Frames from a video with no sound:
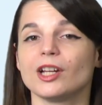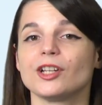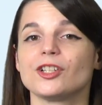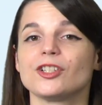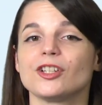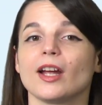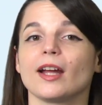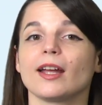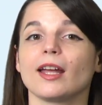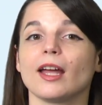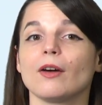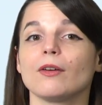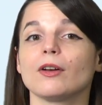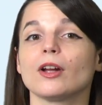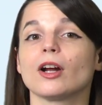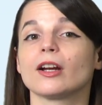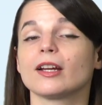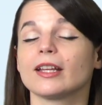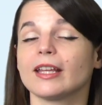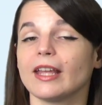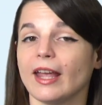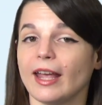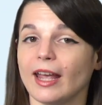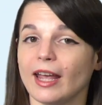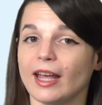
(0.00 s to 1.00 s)
check out our
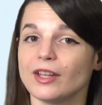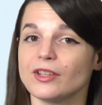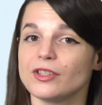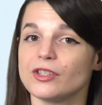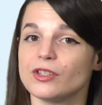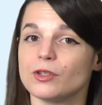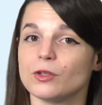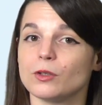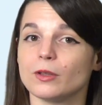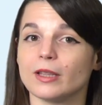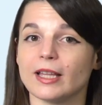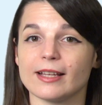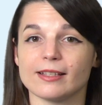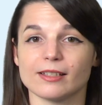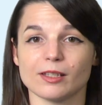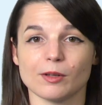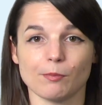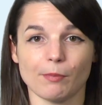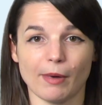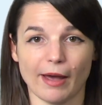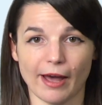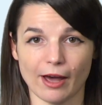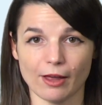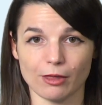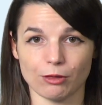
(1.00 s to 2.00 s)
can-do lesson
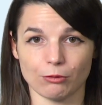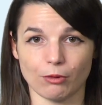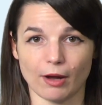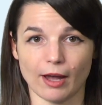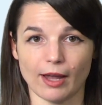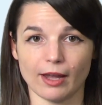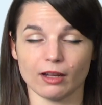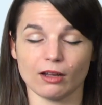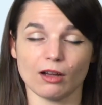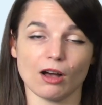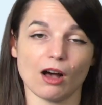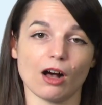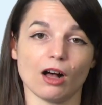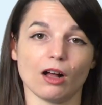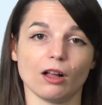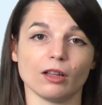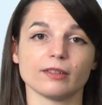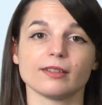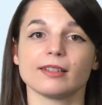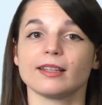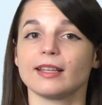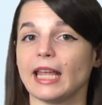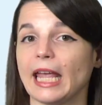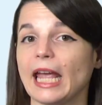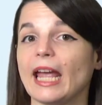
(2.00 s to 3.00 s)
pathway
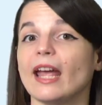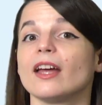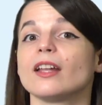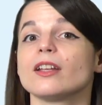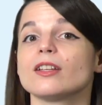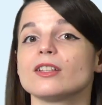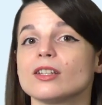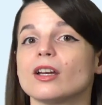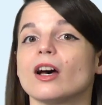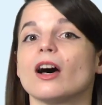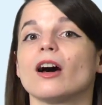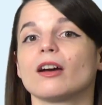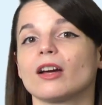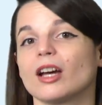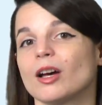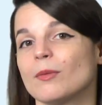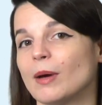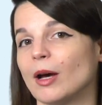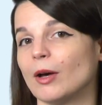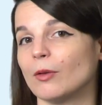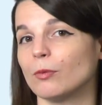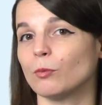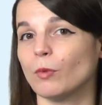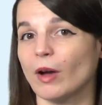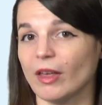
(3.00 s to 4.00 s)
called Can Talk
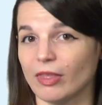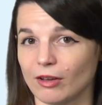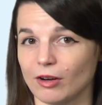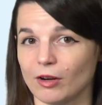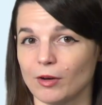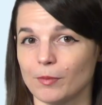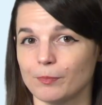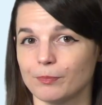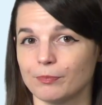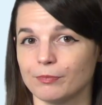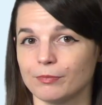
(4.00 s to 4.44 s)
About Weather.